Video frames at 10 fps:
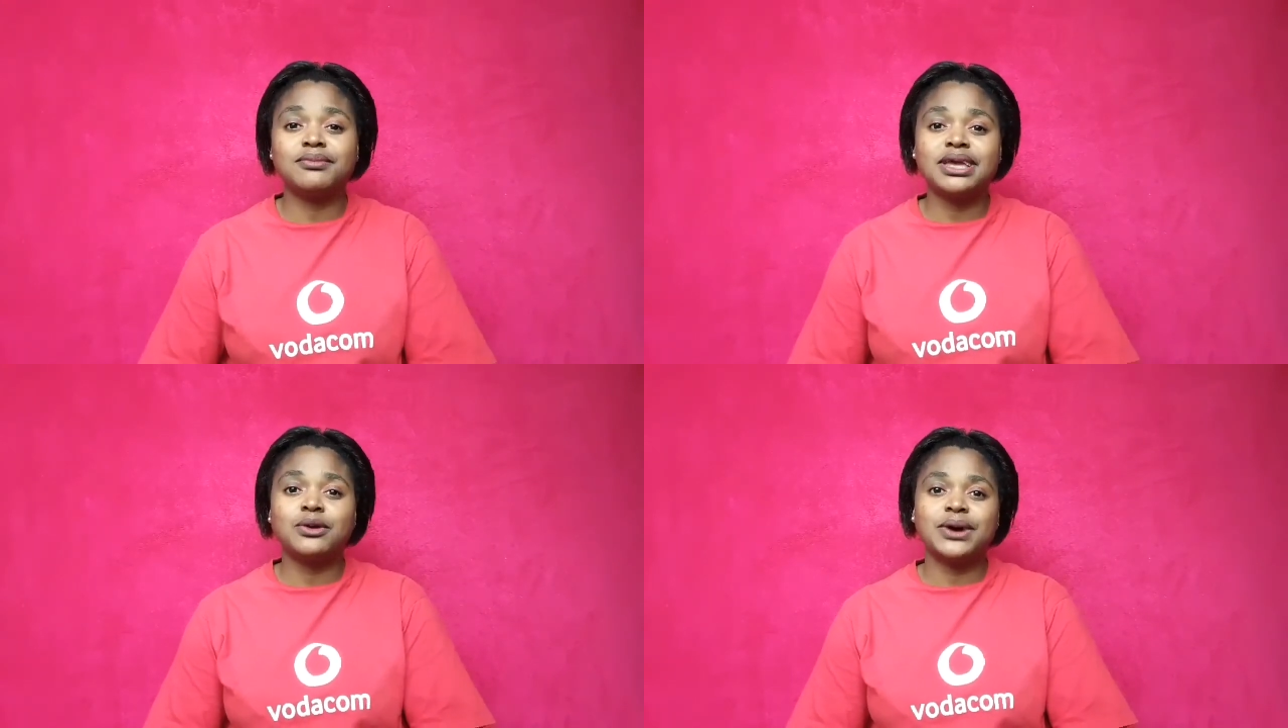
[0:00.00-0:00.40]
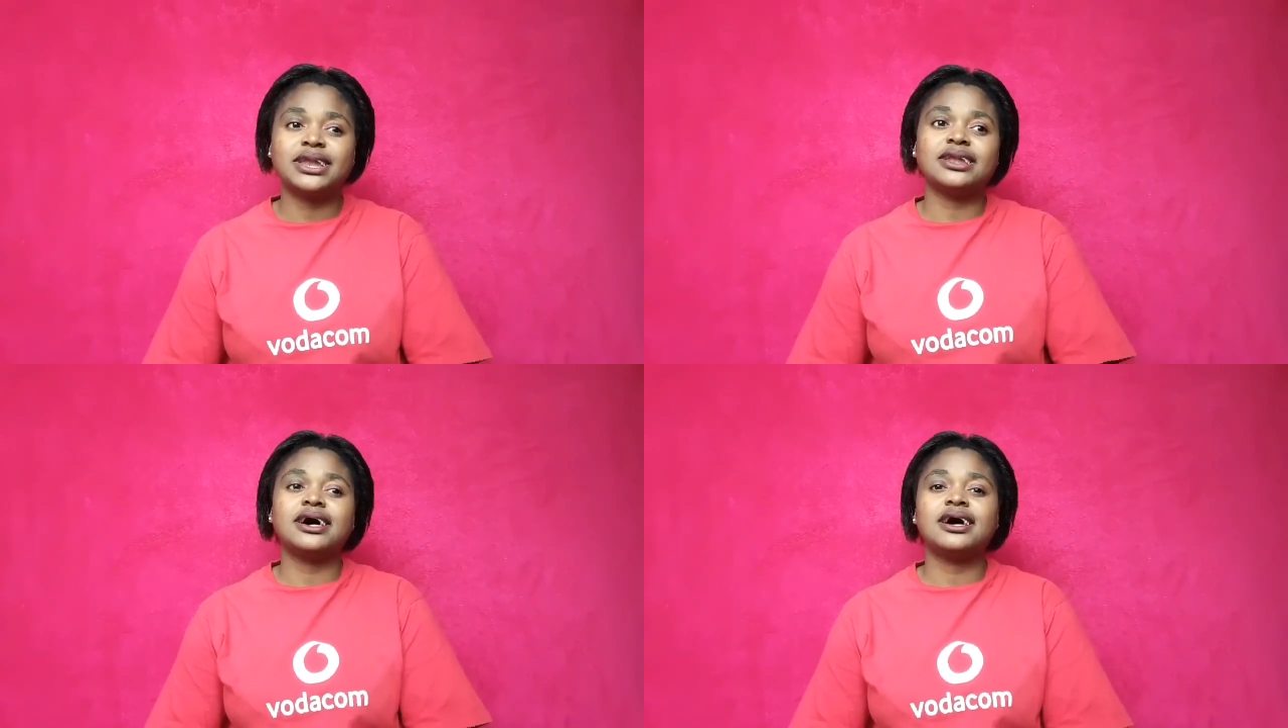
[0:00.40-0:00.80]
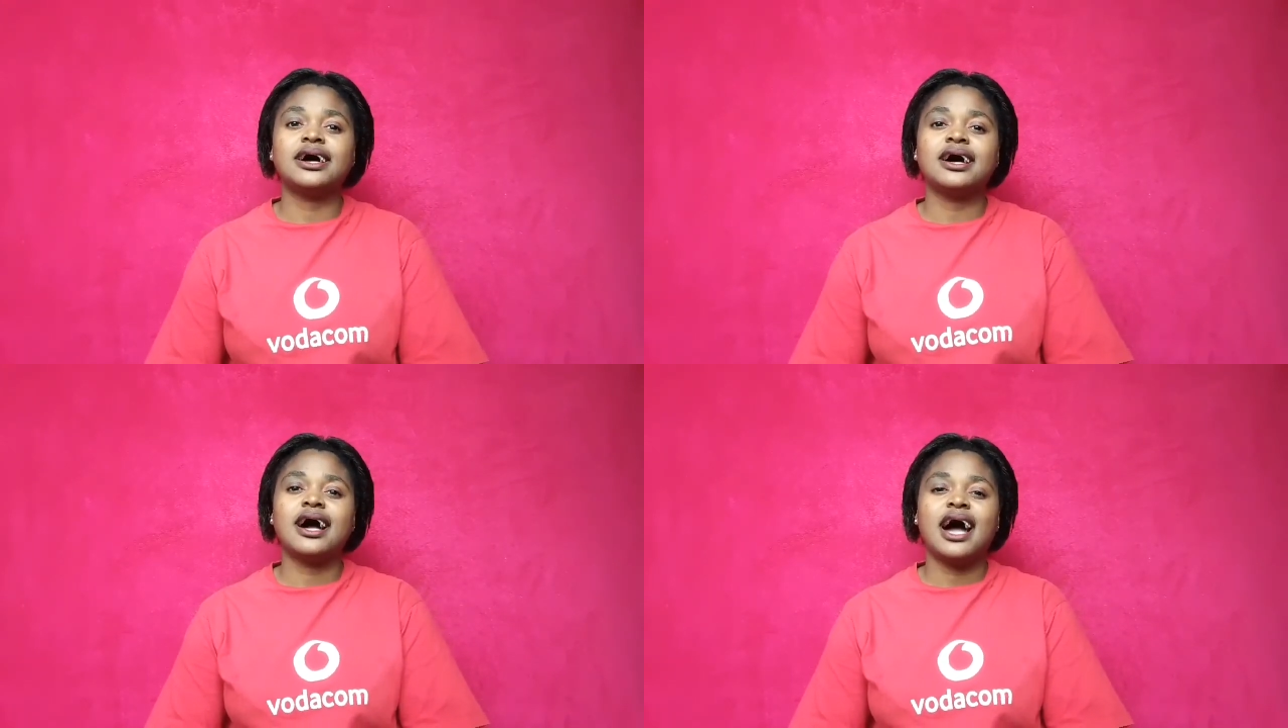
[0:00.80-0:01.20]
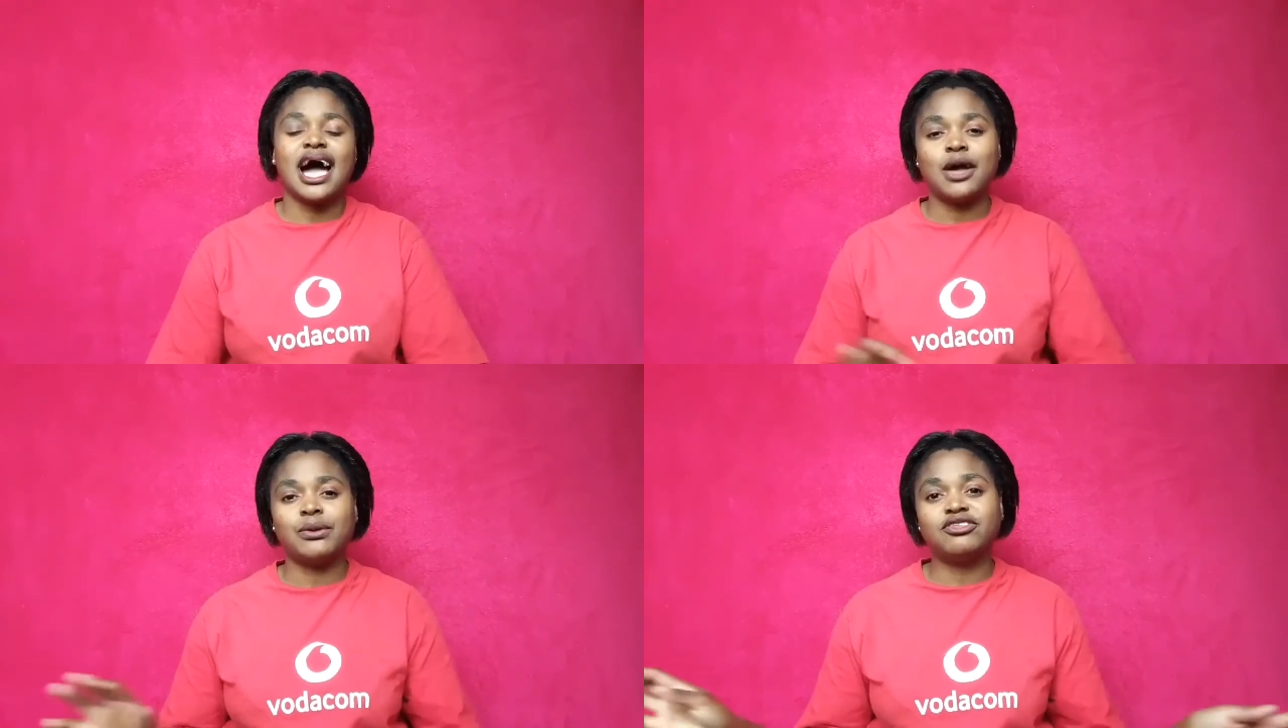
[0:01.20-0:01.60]
me when
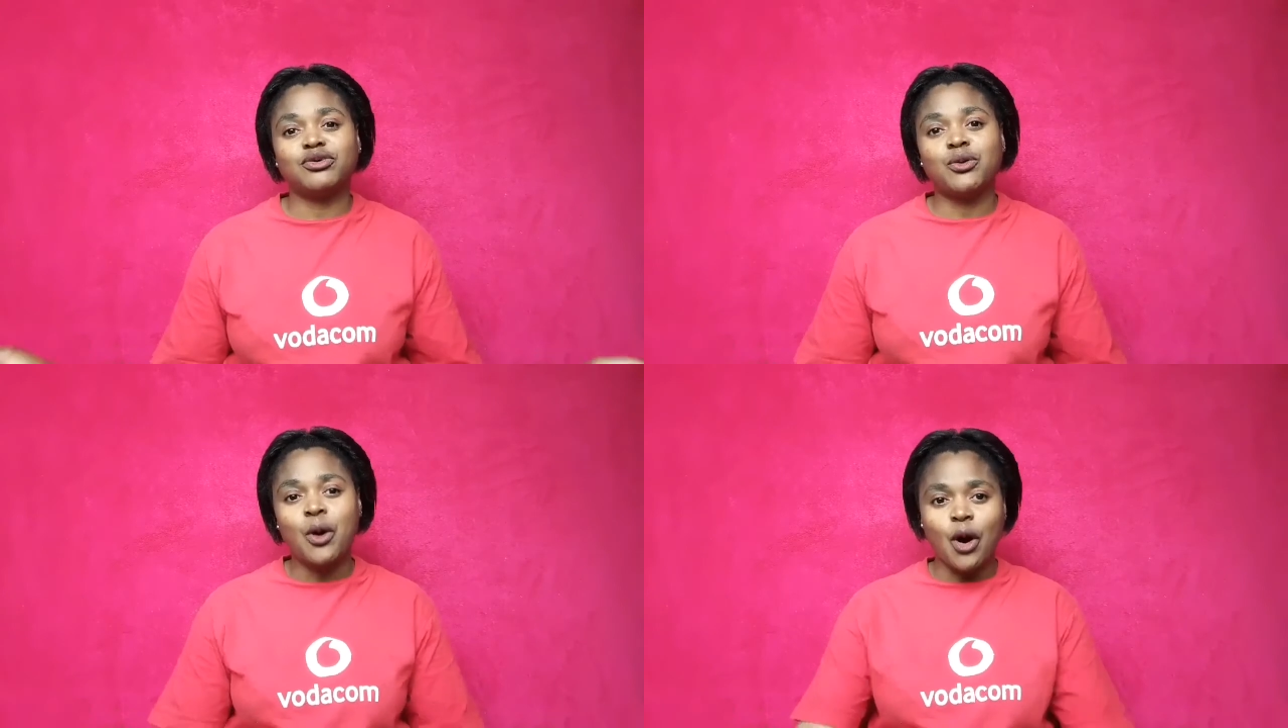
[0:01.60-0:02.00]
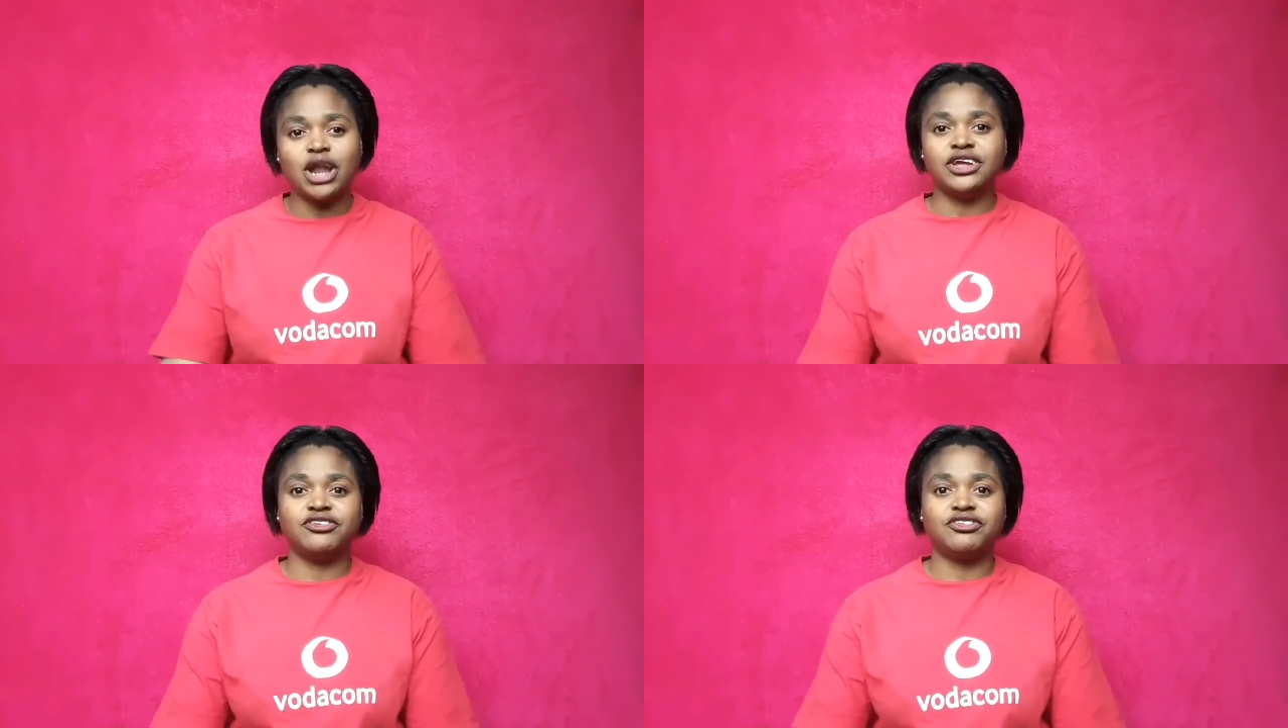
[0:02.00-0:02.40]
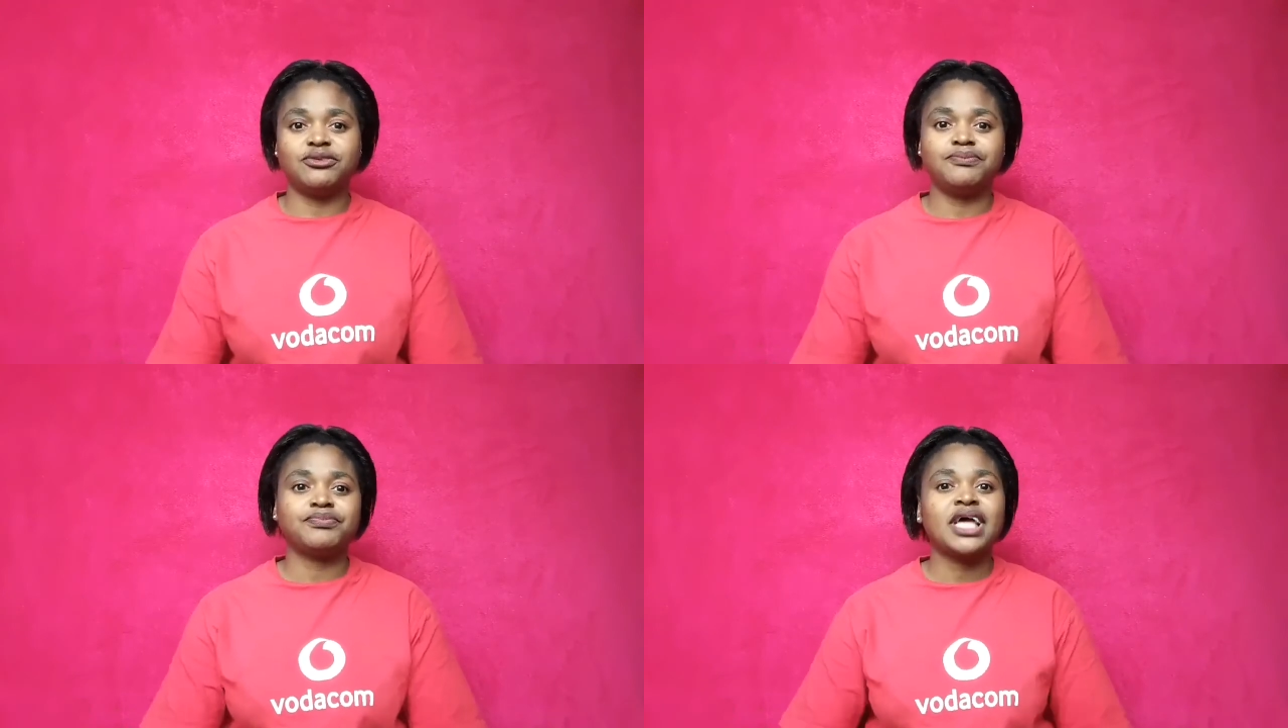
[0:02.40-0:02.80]
I went to college.